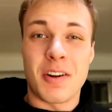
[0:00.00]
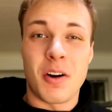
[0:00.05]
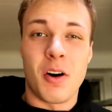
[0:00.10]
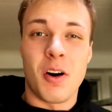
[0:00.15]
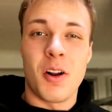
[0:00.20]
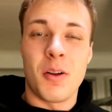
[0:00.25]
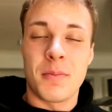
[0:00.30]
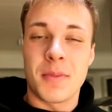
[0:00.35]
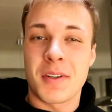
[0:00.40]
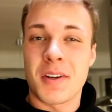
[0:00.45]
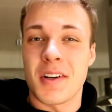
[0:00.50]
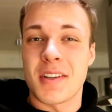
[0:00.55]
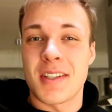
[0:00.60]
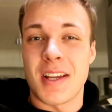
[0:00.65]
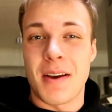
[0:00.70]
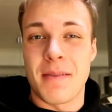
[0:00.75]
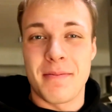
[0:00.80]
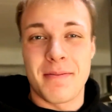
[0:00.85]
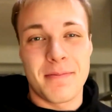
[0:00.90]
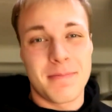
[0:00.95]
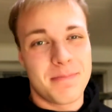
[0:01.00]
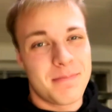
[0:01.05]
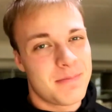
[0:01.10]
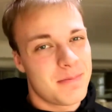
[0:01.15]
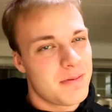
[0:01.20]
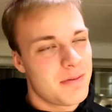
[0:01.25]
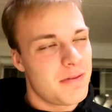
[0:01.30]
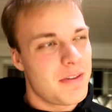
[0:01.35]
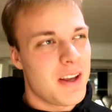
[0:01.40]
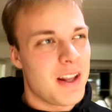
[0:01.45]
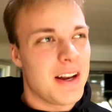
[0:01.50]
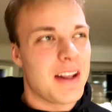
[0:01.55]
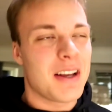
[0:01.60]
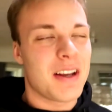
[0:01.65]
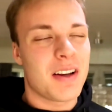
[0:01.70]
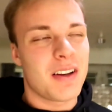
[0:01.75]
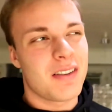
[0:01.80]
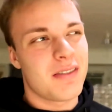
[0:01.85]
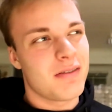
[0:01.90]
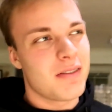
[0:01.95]
calm because I'm
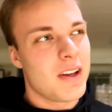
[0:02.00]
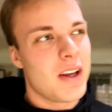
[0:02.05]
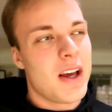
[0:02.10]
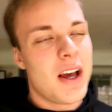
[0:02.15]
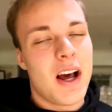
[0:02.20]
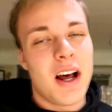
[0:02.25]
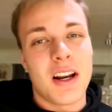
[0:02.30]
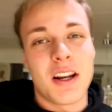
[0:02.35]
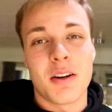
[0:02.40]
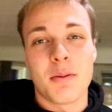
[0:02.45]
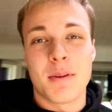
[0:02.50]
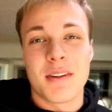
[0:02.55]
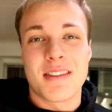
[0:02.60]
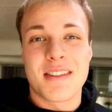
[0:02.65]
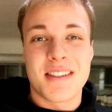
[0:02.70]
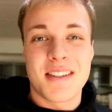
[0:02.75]
feeling a little bit